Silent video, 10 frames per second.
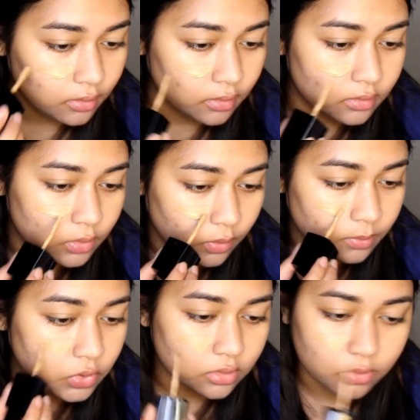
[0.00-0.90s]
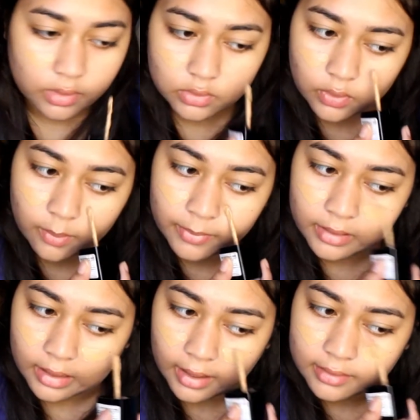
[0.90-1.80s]
So I'm just going to
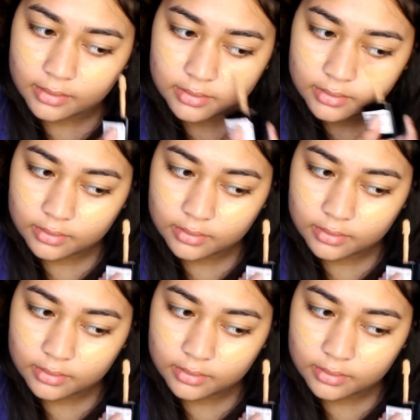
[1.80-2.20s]
apply it.